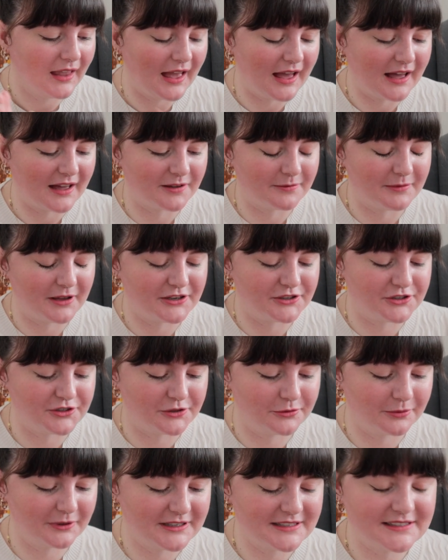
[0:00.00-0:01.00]
I
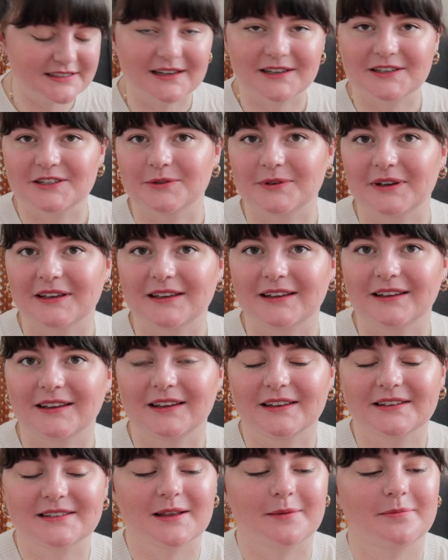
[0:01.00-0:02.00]
do want to start
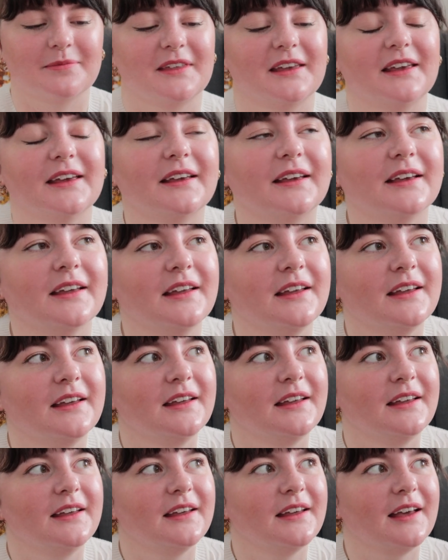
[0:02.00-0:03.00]
doing something
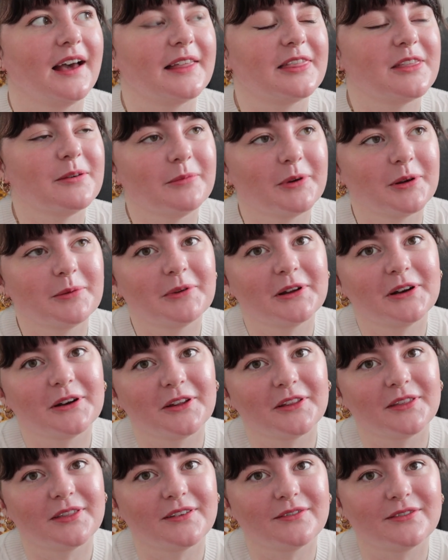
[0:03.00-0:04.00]
at the moment
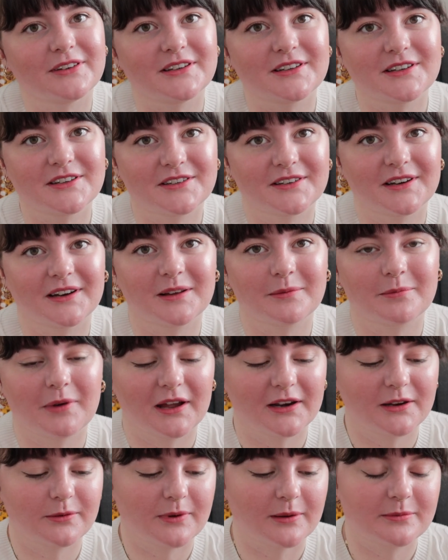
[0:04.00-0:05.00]
on the Vintage Knitting
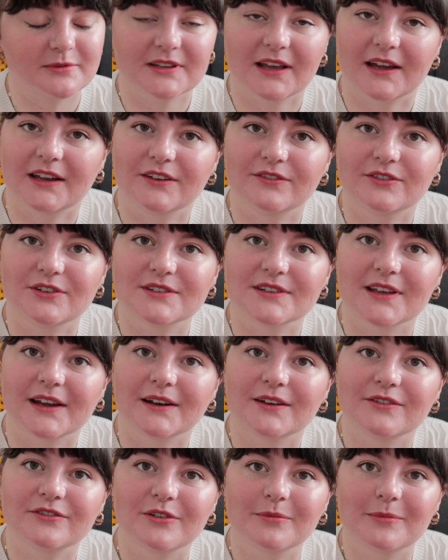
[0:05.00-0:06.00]
Party website. If you sign
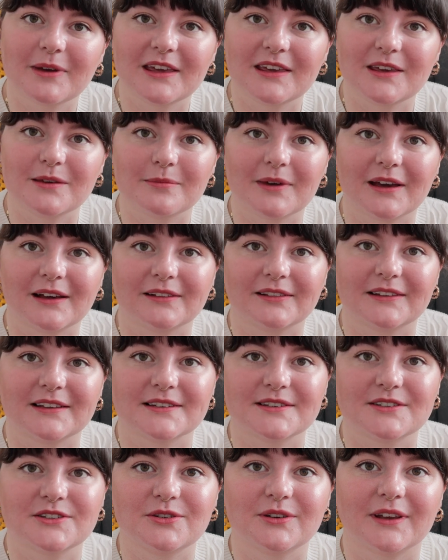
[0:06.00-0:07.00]
up for my email
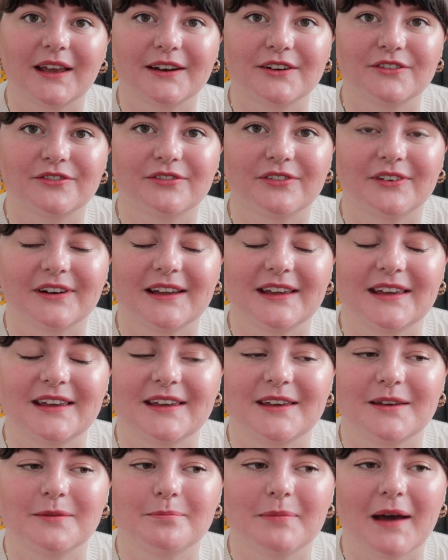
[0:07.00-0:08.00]
list, you get a
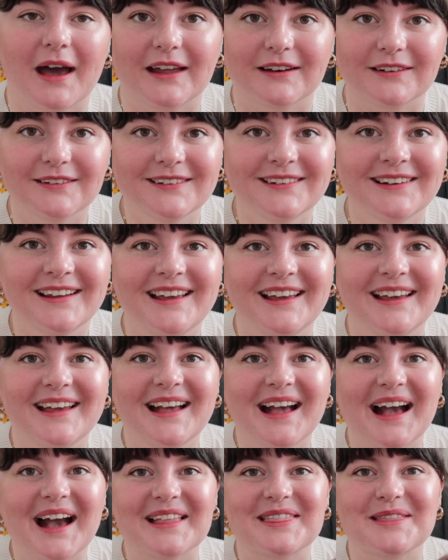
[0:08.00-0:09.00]
free pattern.
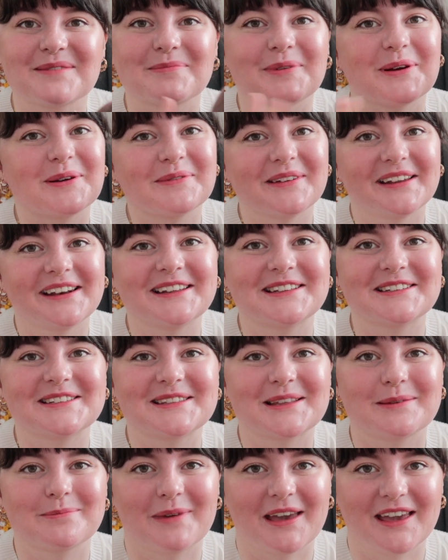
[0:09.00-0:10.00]
At the moment, it's
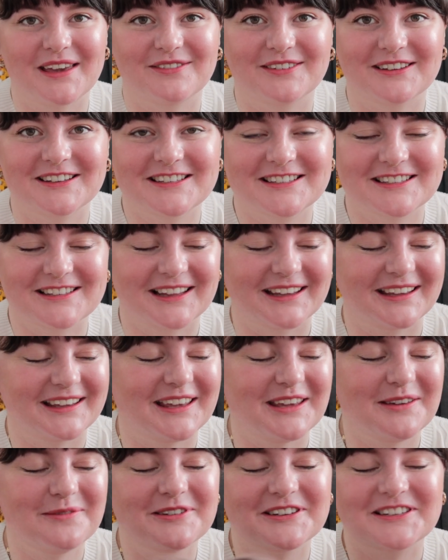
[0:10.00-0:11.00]
the Mavis
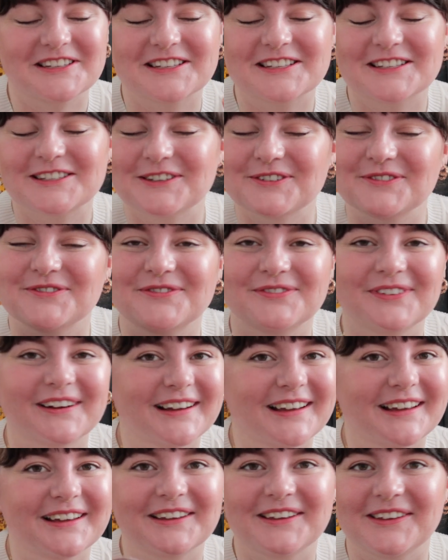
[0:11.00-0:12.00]
Slinky, which is so
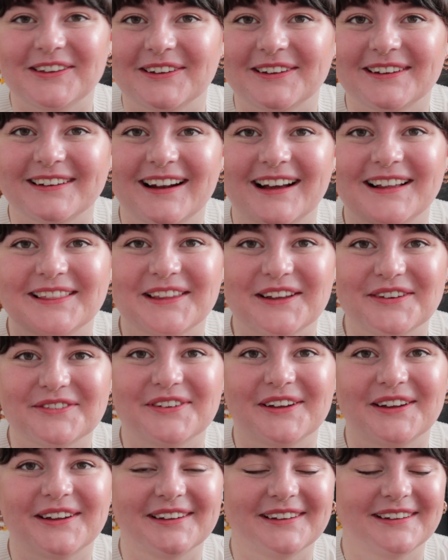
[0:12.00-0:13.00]
freaking cute. I love
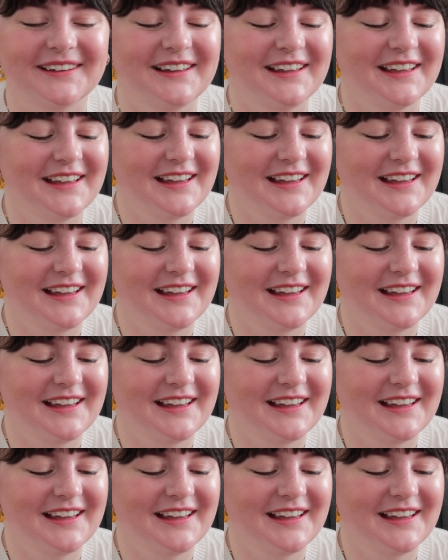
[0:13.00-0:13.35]
her.